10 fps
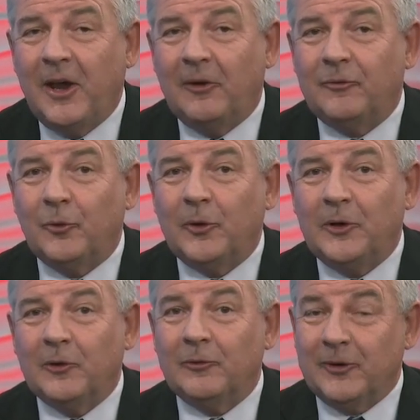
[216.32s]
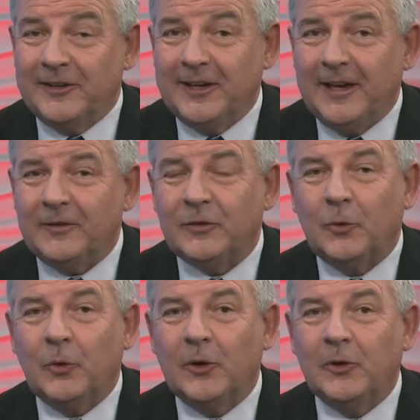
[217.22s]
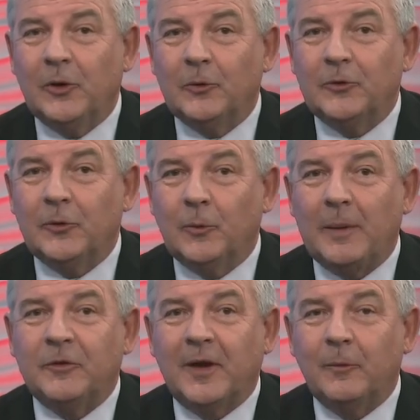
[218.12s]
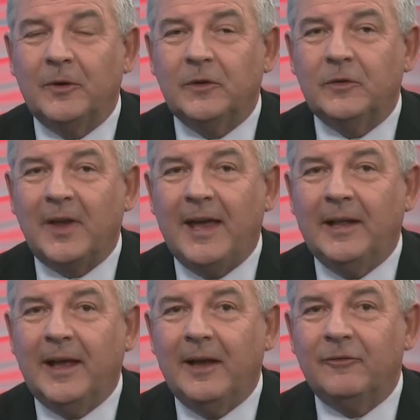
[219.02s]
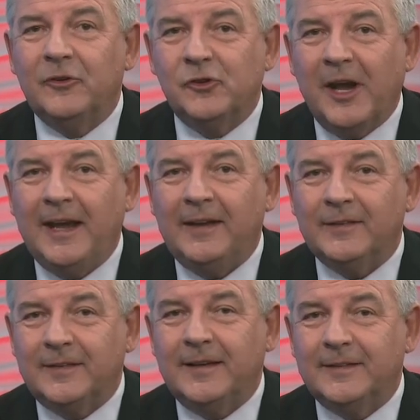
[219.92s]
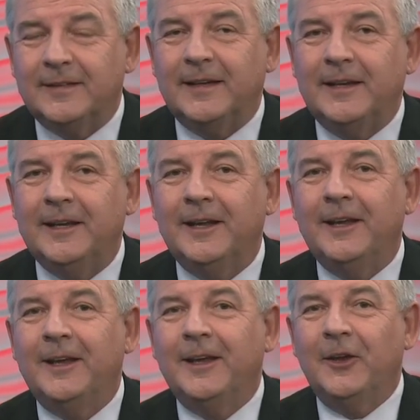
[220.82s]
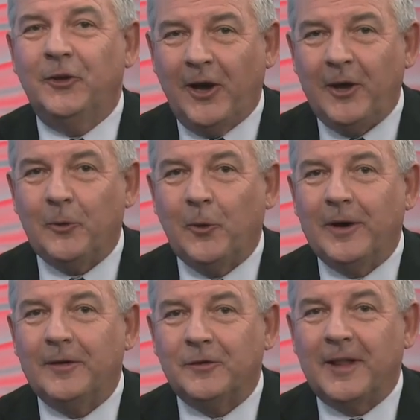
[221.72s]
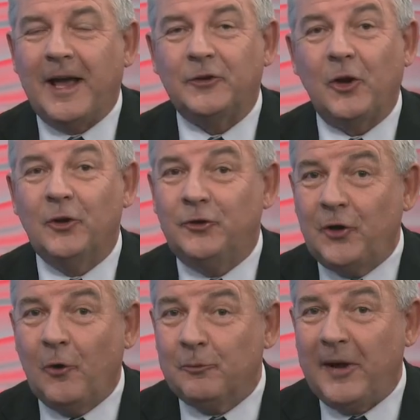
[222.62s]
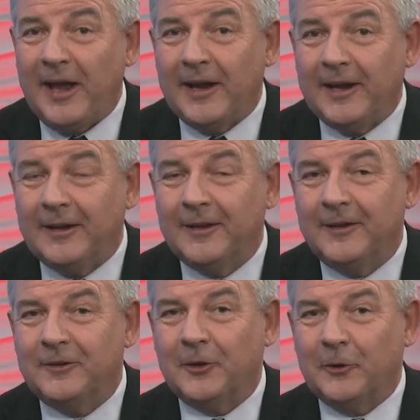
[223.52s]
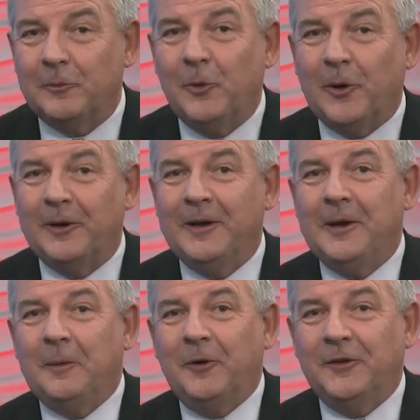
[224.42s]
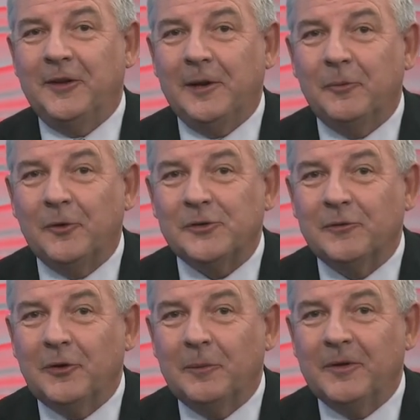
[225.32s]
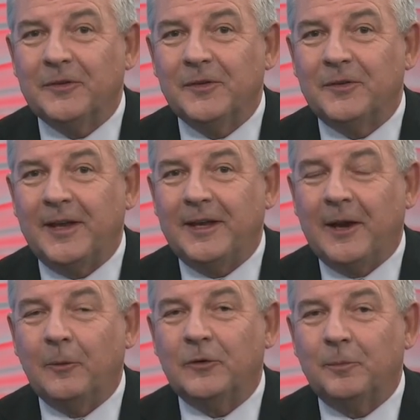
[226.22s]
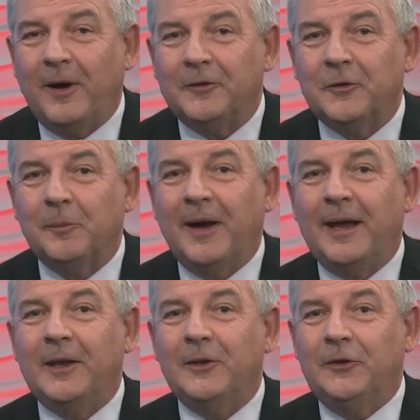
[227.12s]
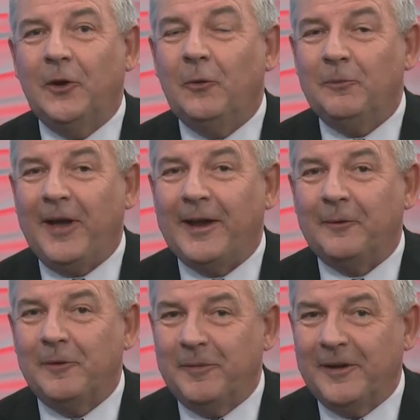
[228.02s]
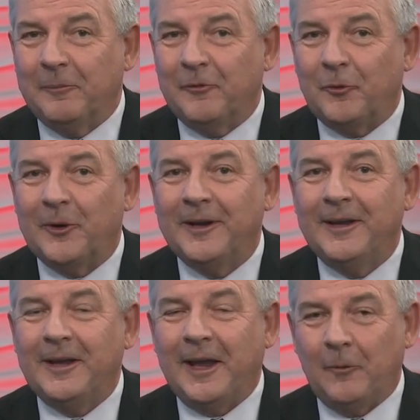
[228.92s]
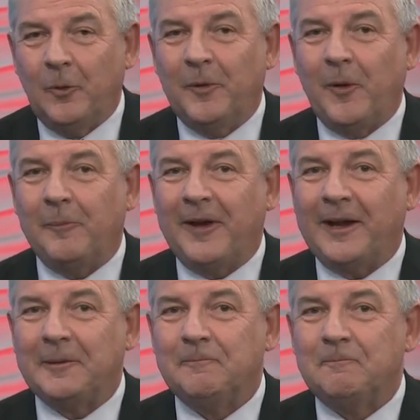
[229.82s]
for your free tickets, or you can go to the website, which is lfjcc.org/don'tpanic to learn more. Preceding portion of Good Business San Diego was sponsored by Don't Panic. We've been here before, and we'll be right back.